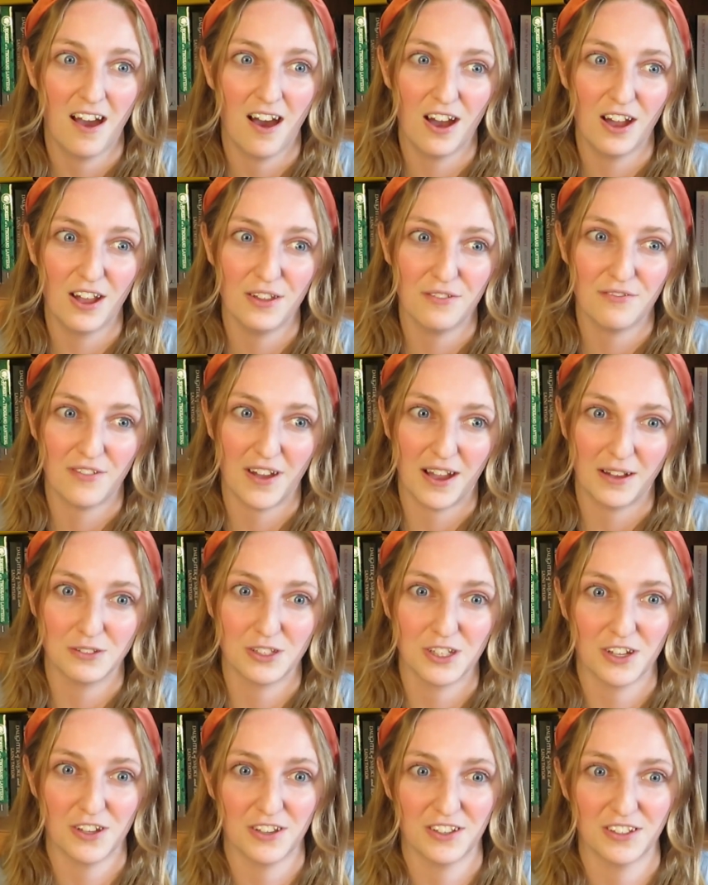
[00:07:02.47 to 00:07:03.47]
I found
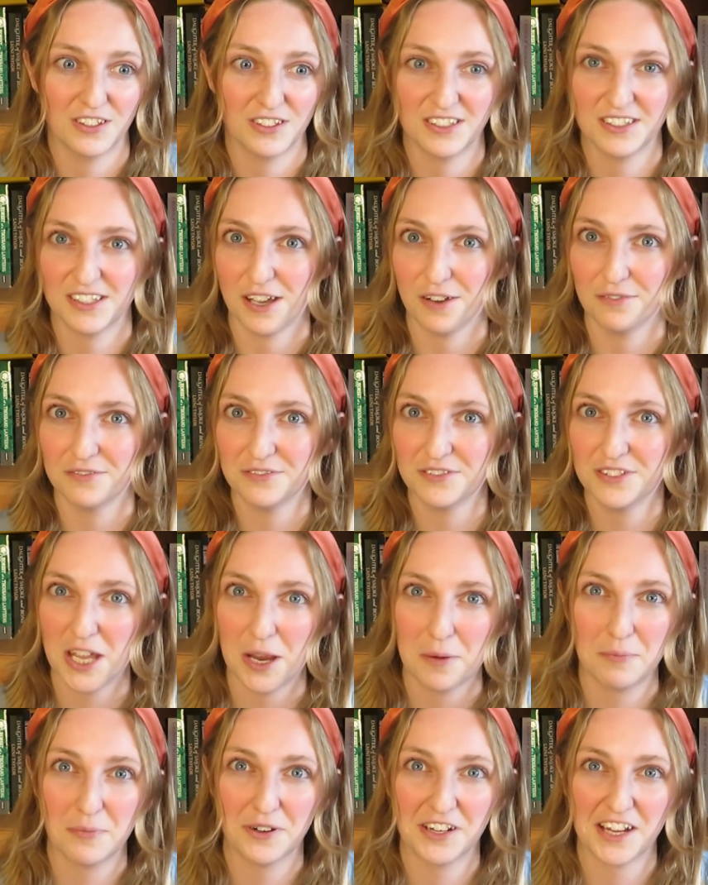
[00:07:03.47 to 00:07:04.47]
her
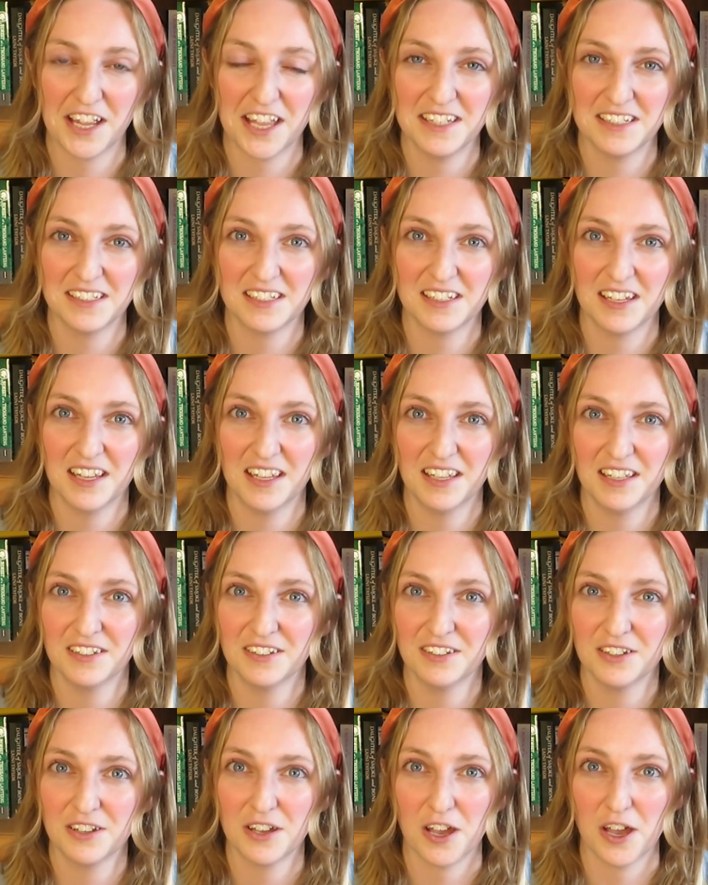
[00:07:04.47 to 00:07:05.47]

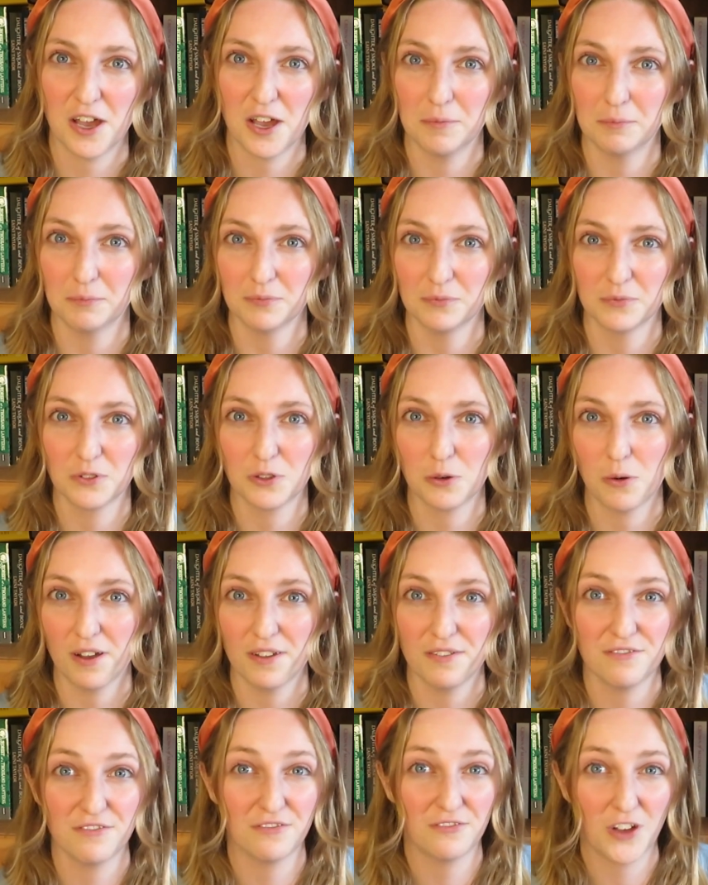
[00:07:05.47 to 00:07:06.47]
self-deprecating,
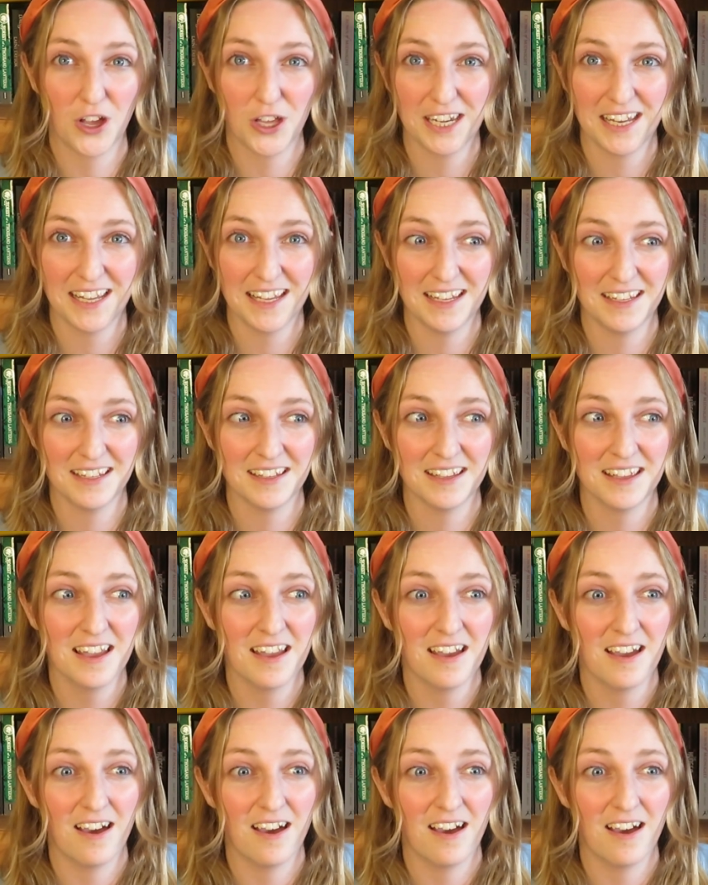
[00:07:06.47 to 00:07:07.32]
quite funny.